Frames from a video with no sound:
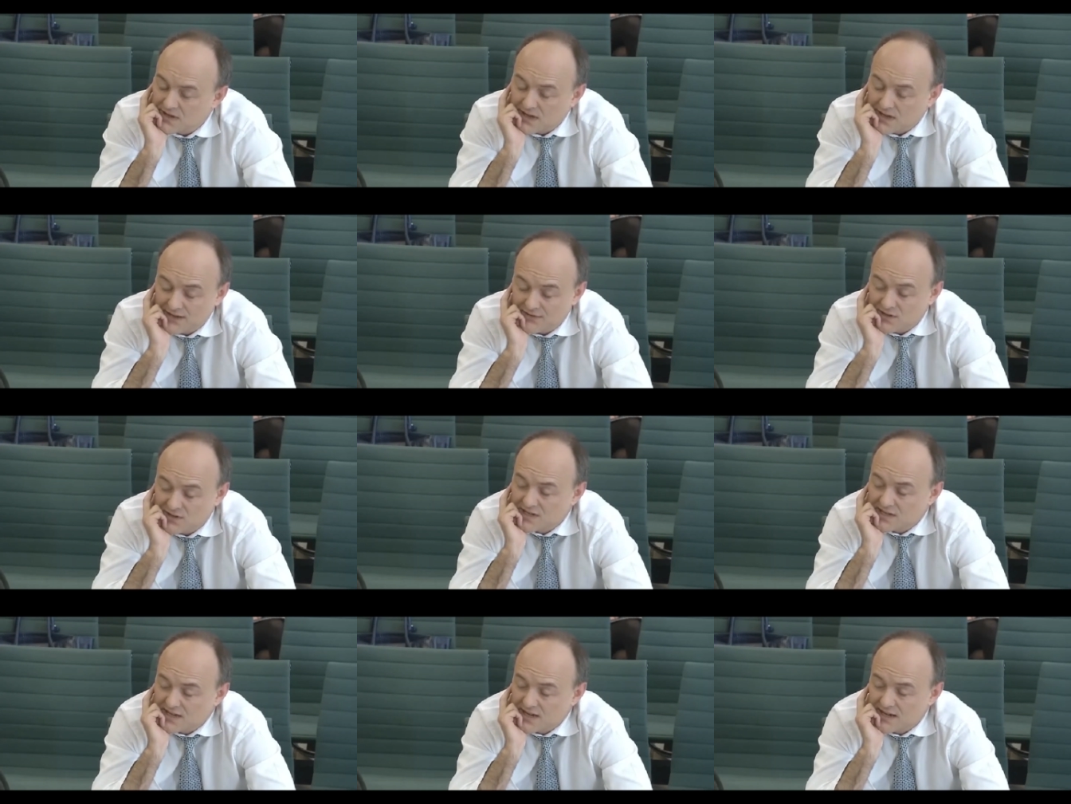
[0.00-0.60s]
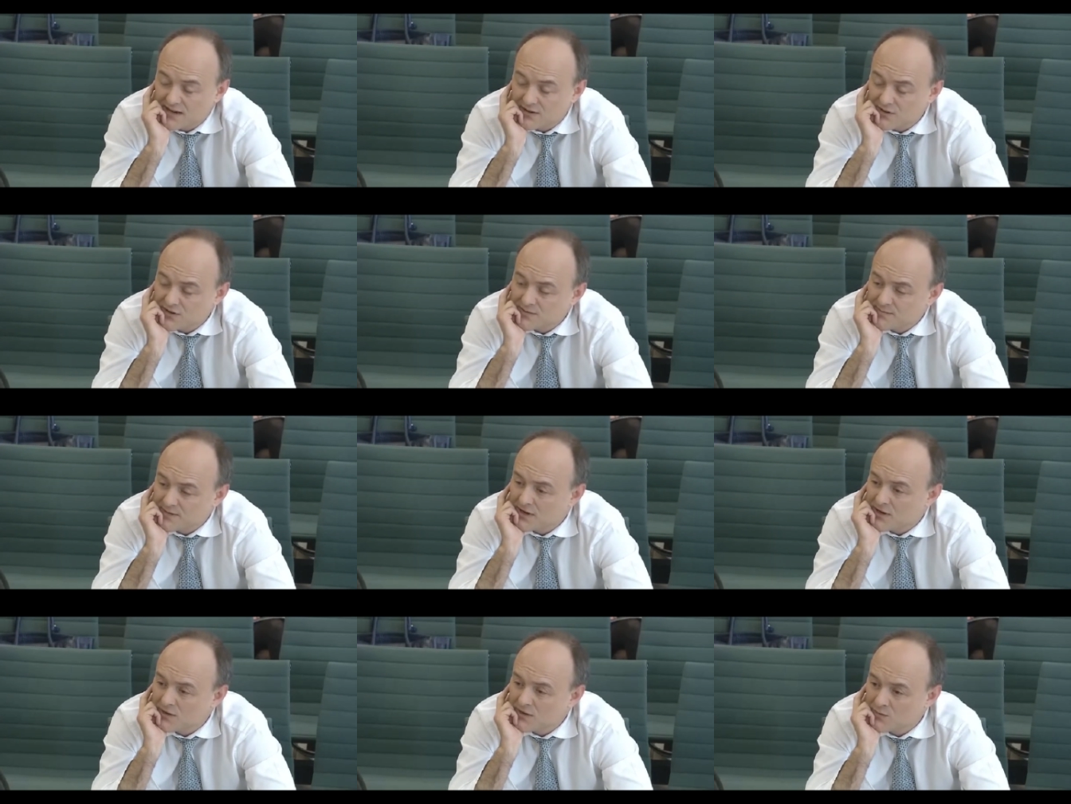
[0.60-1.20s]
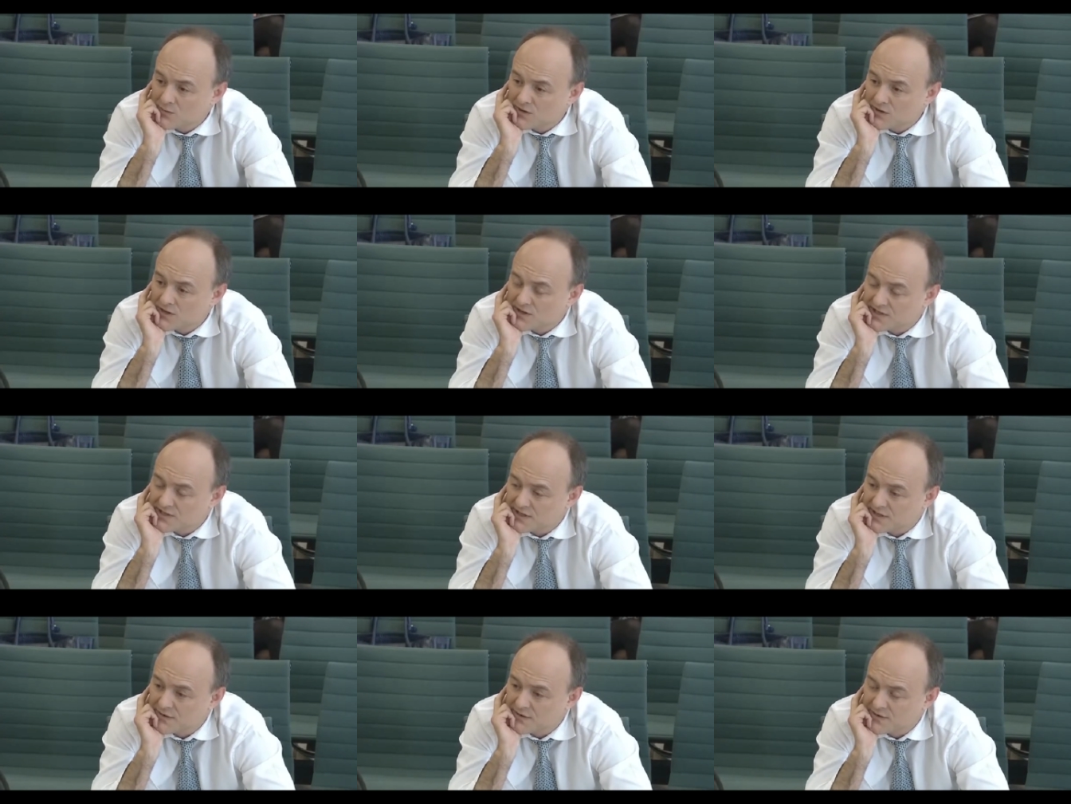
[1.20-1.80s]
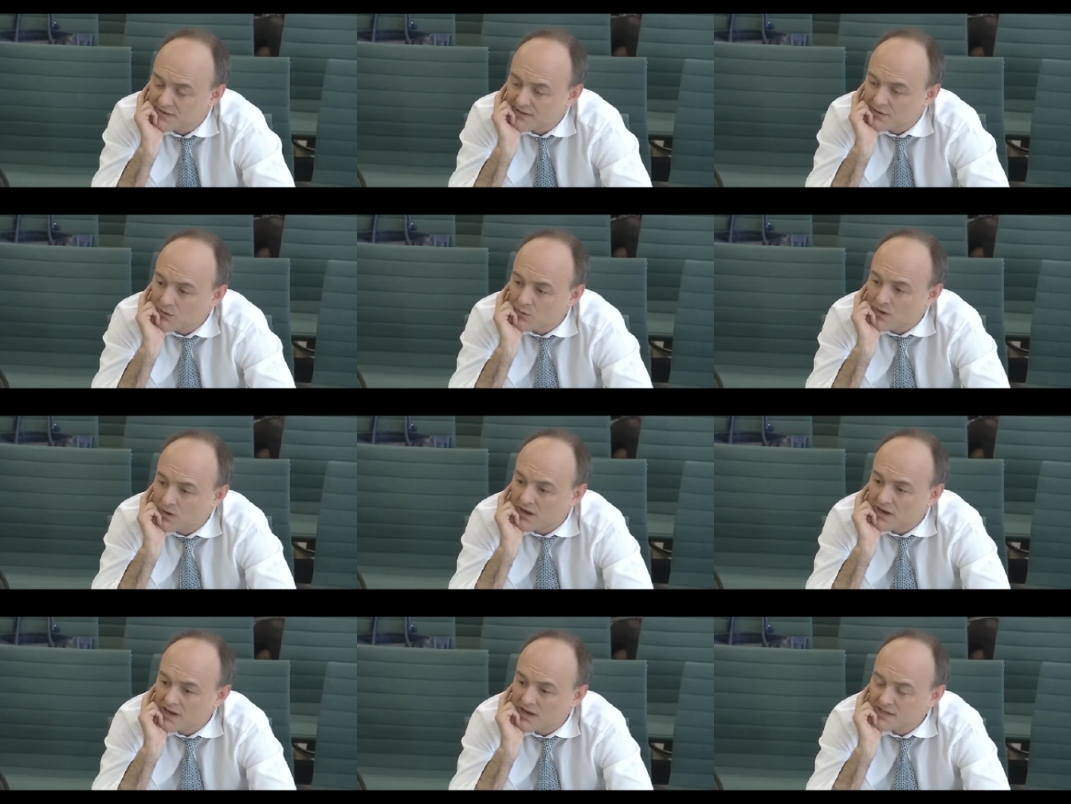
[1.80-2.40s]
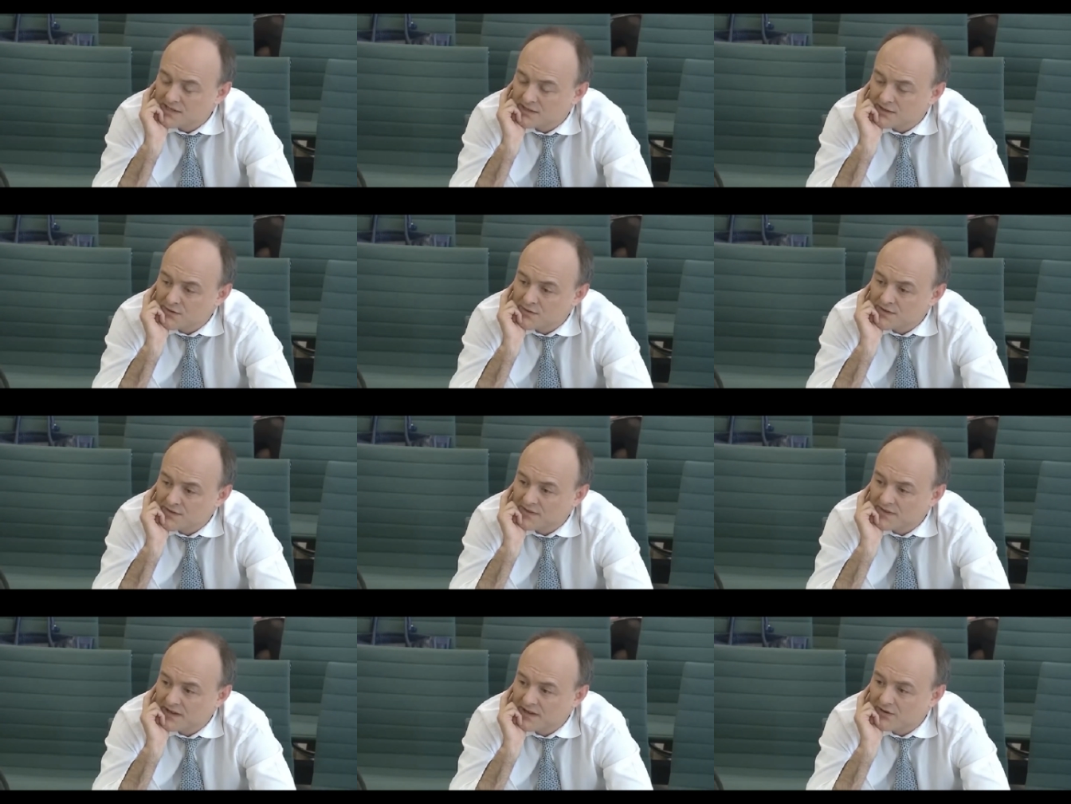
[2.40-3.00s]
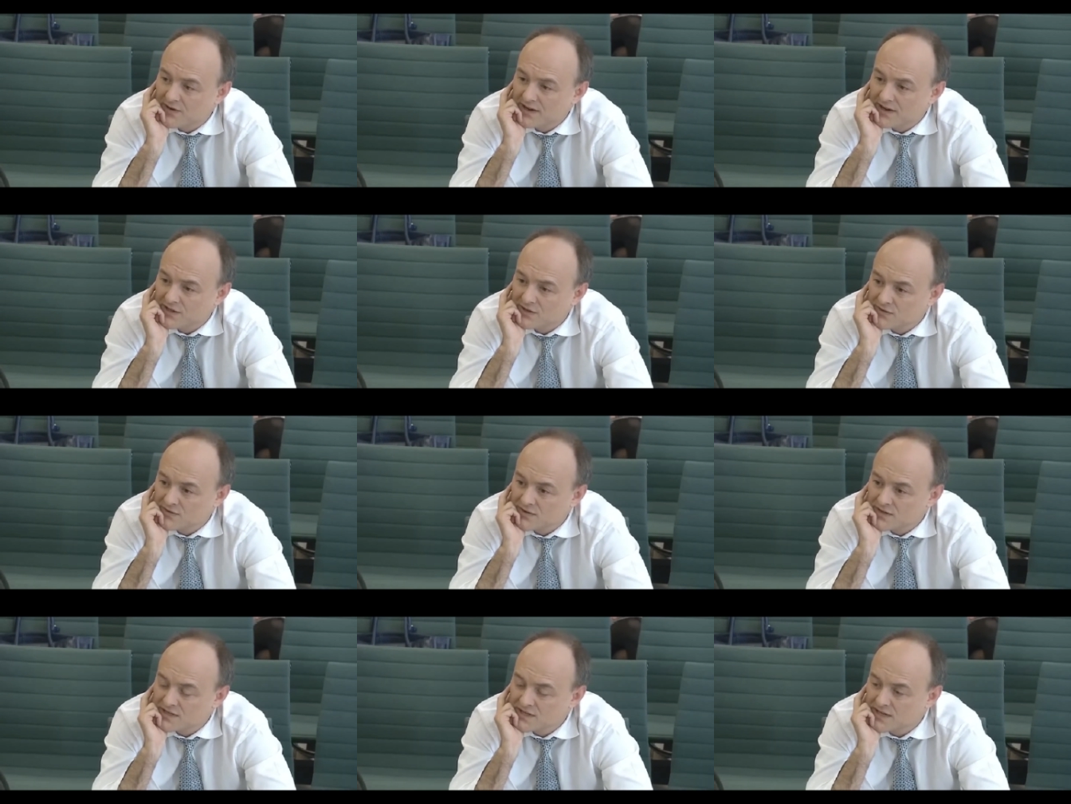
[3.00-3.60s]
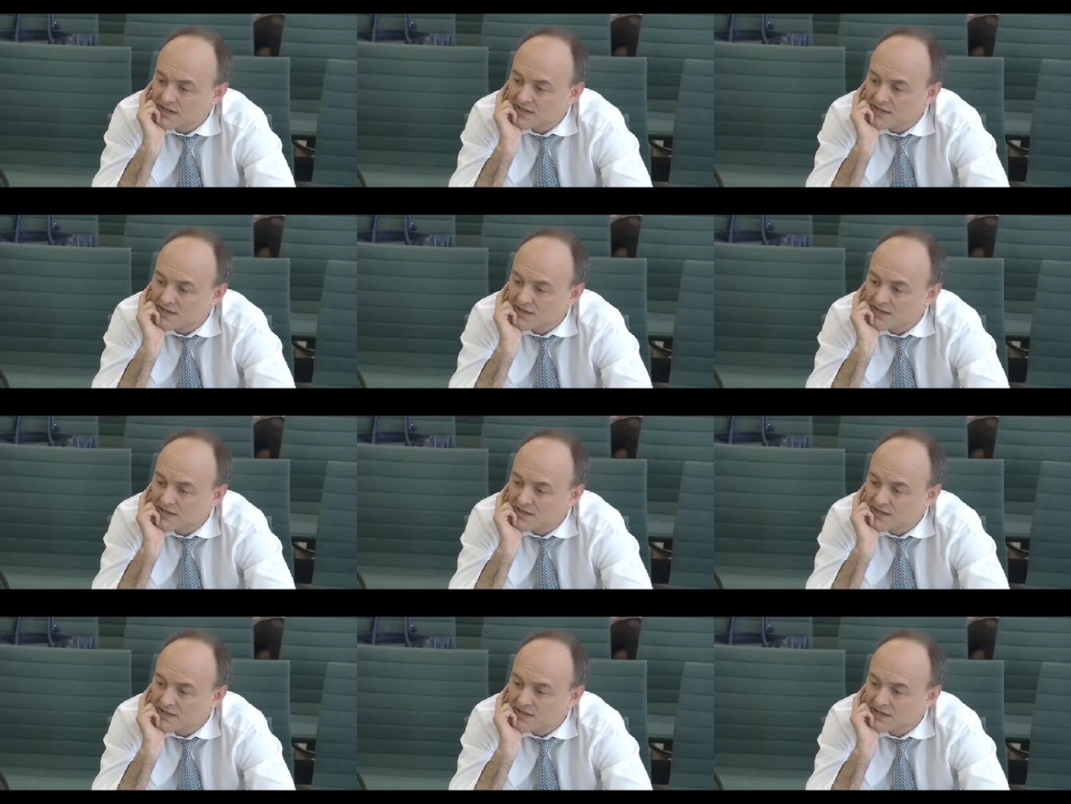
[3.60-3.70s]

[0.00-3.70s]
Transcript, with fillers: I've just said, I'll use my own words. I don't think they're wise. I don't think they're accurate.